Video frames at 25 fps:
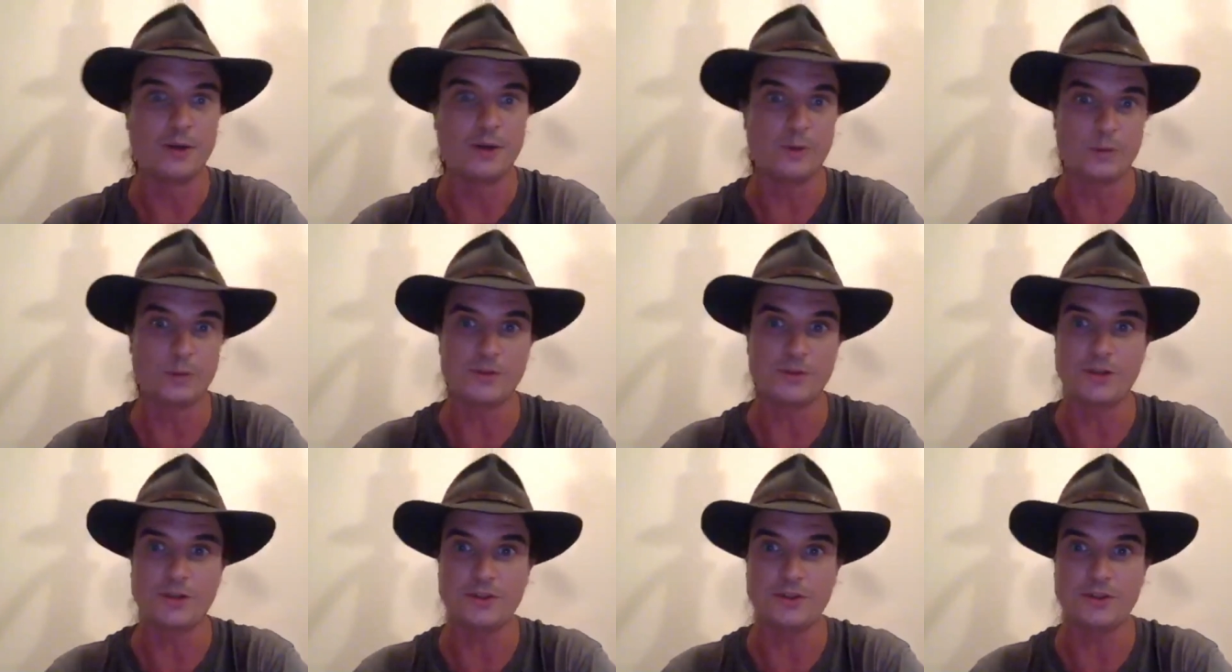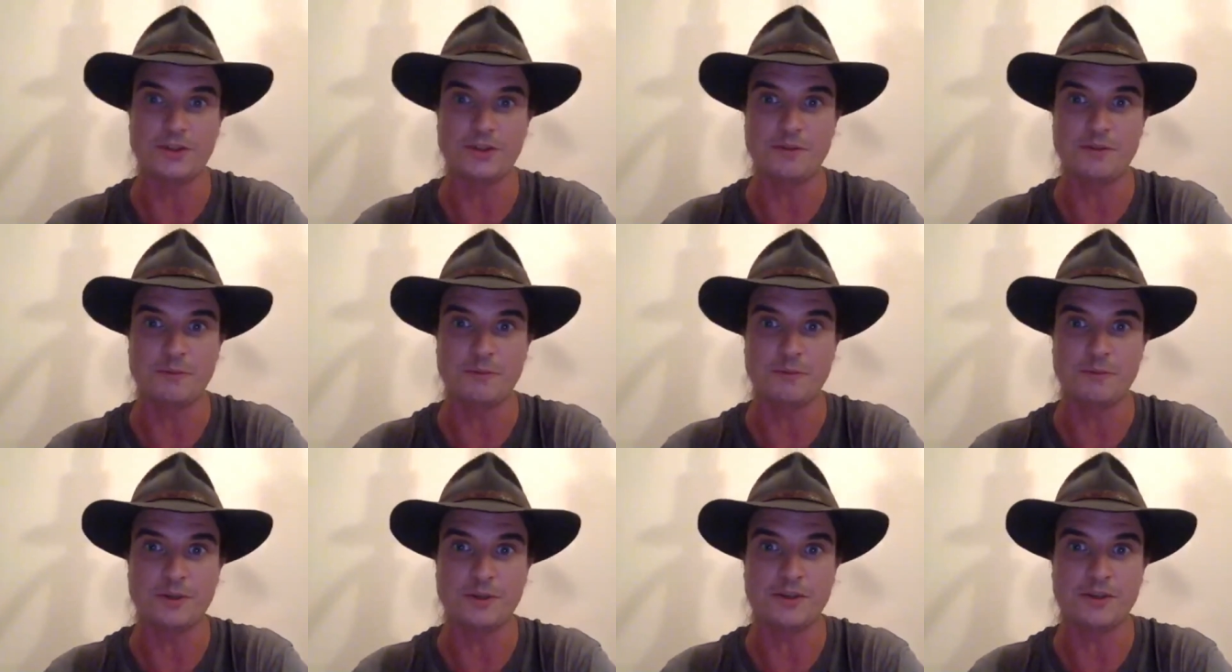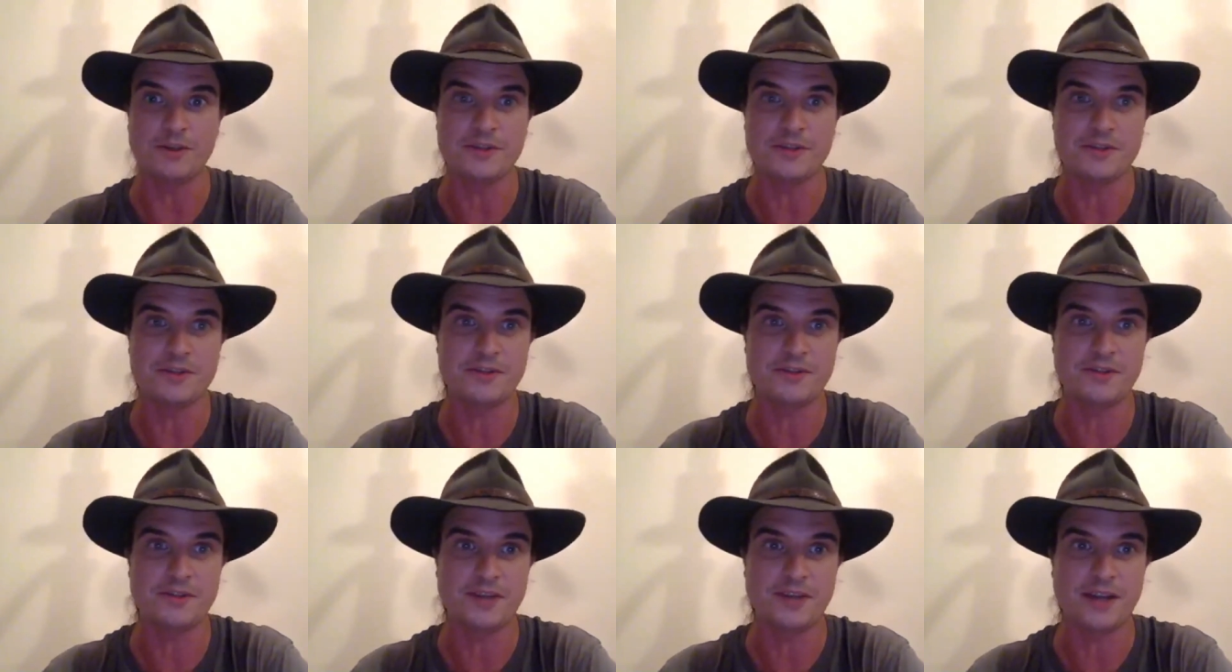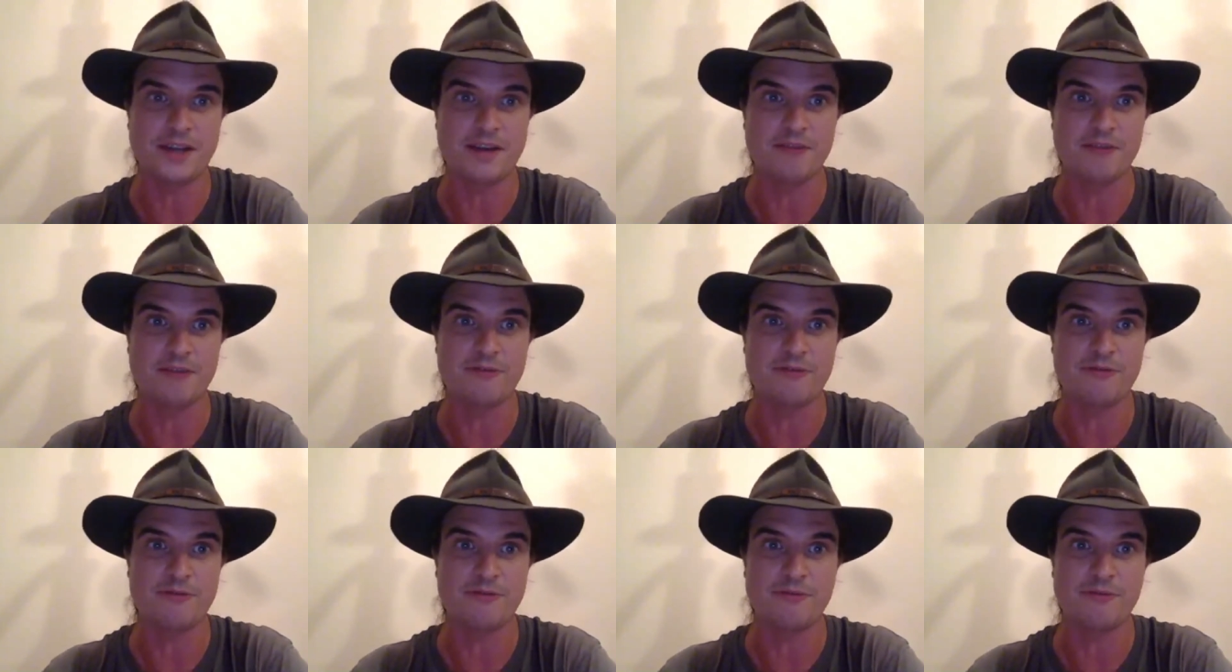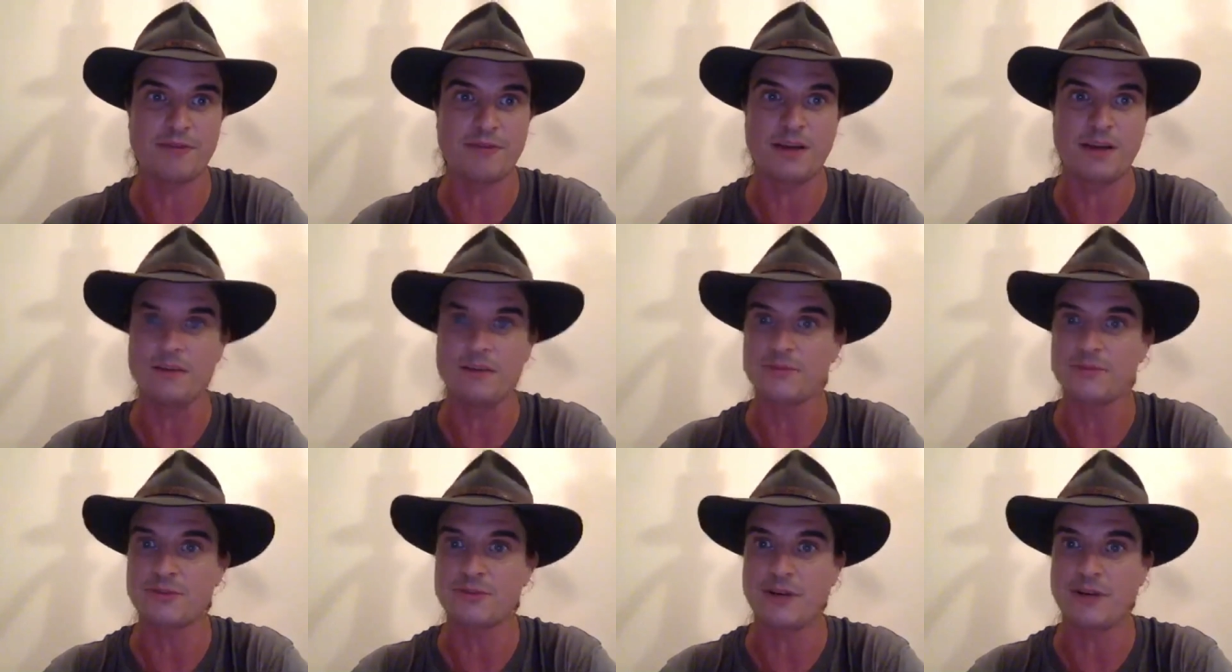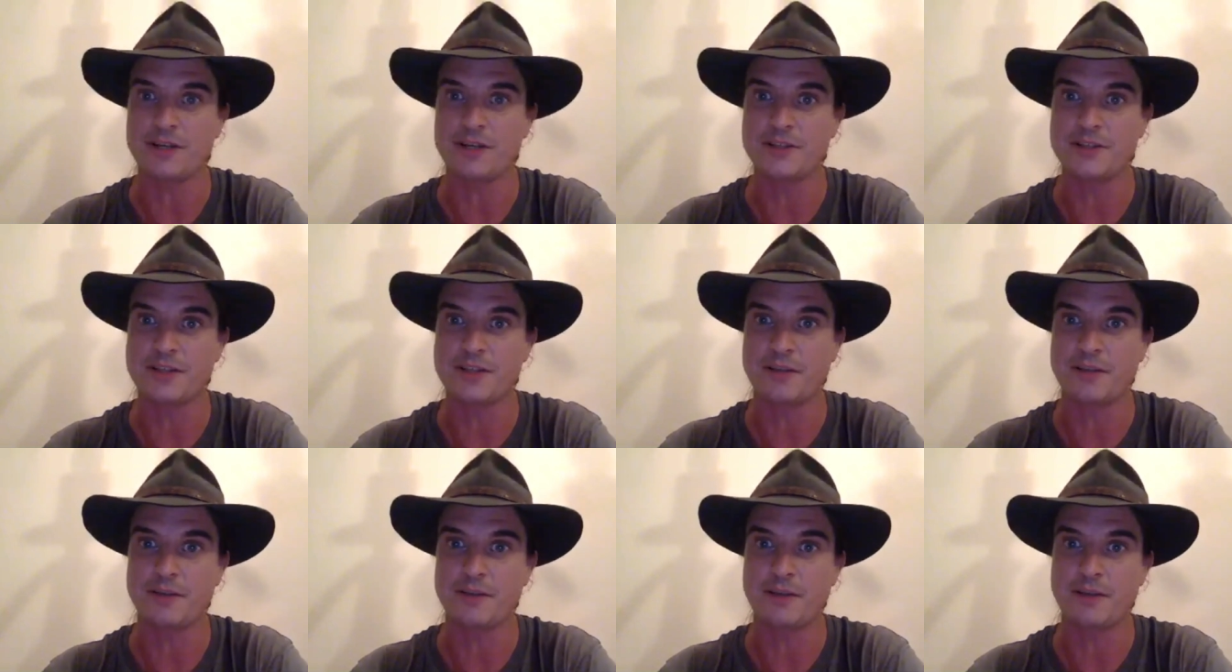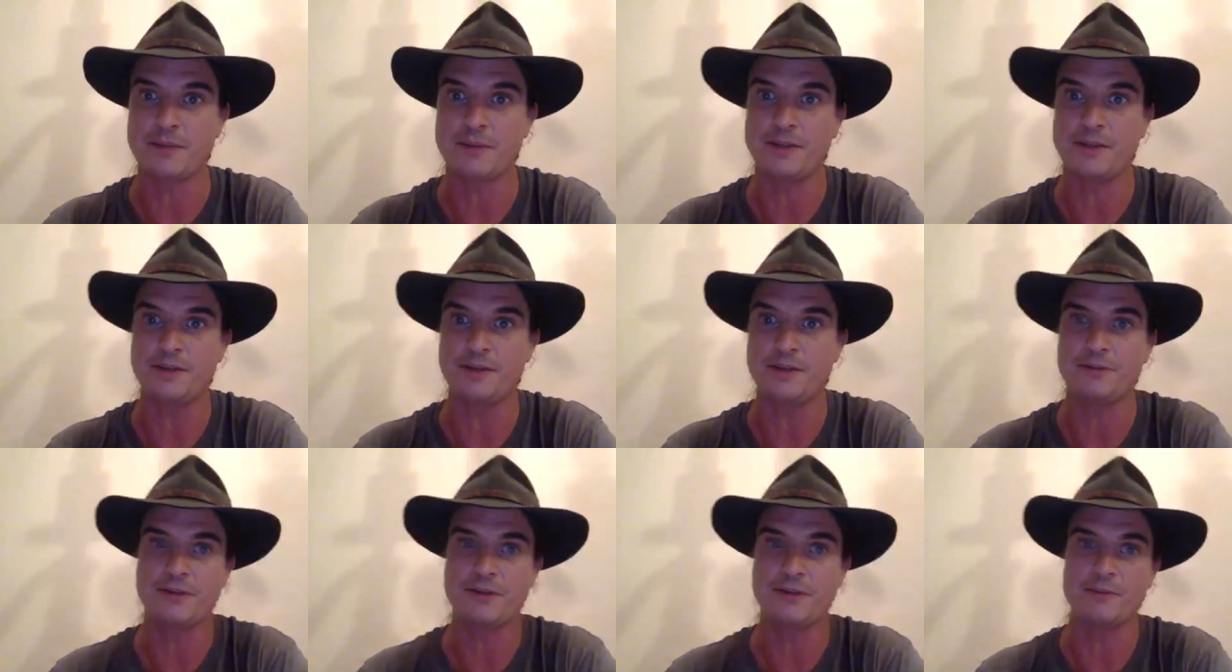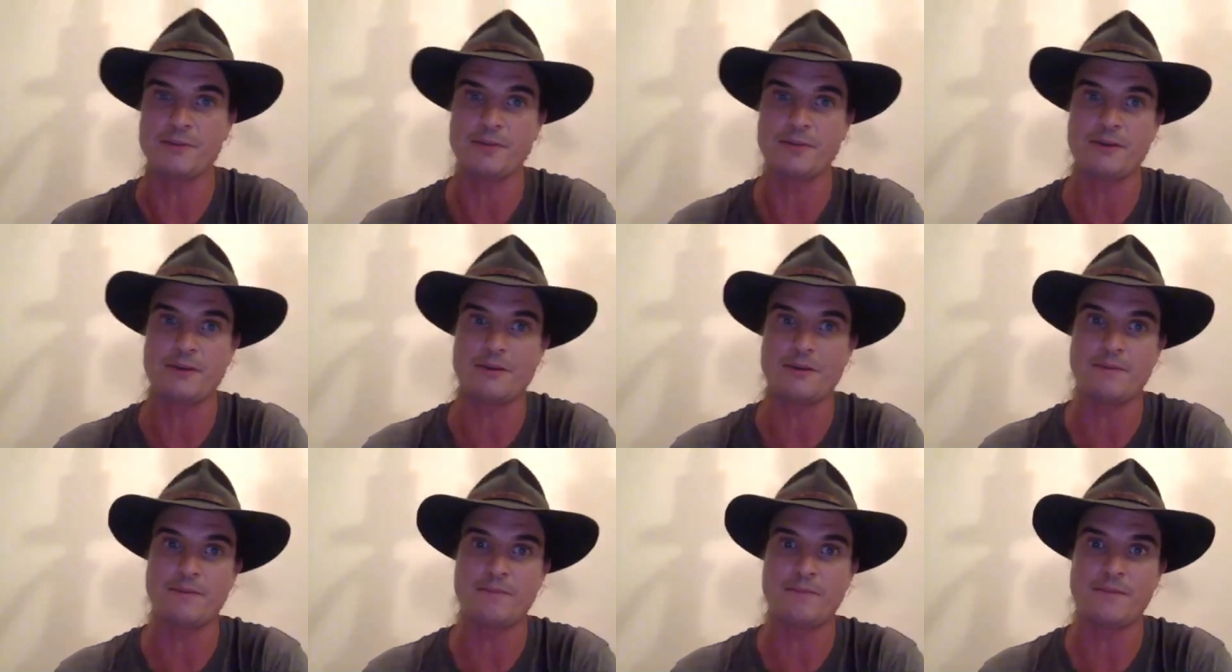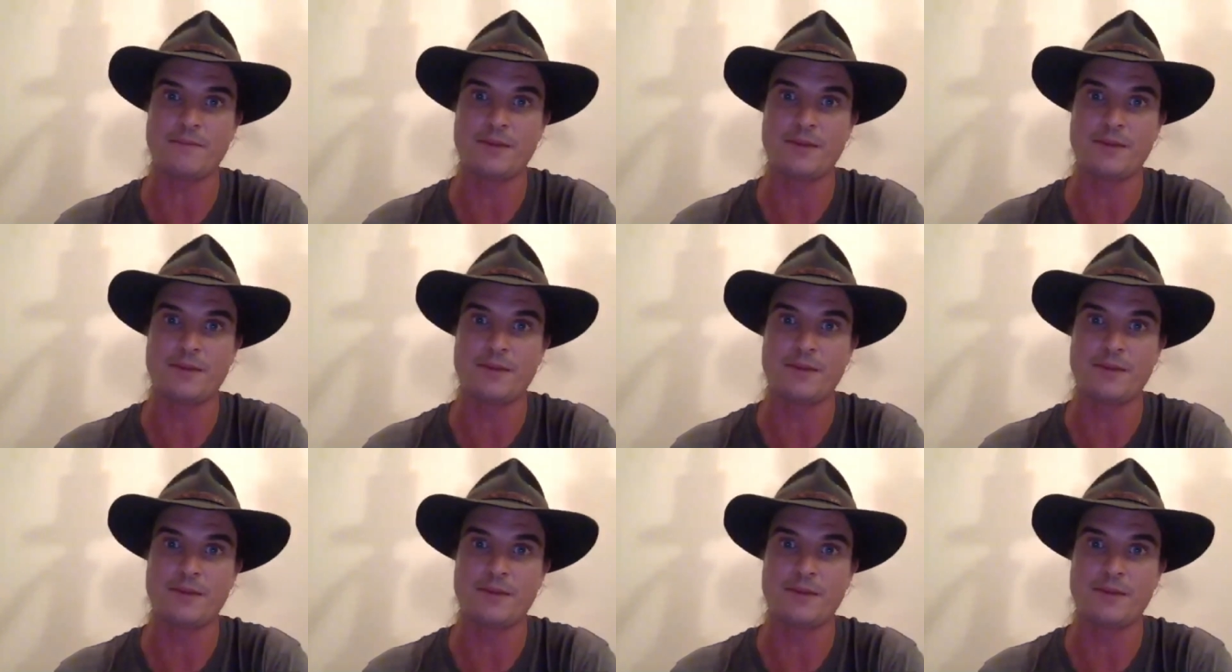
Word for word: also didn't want us to have um, strangers coming up here to drink beer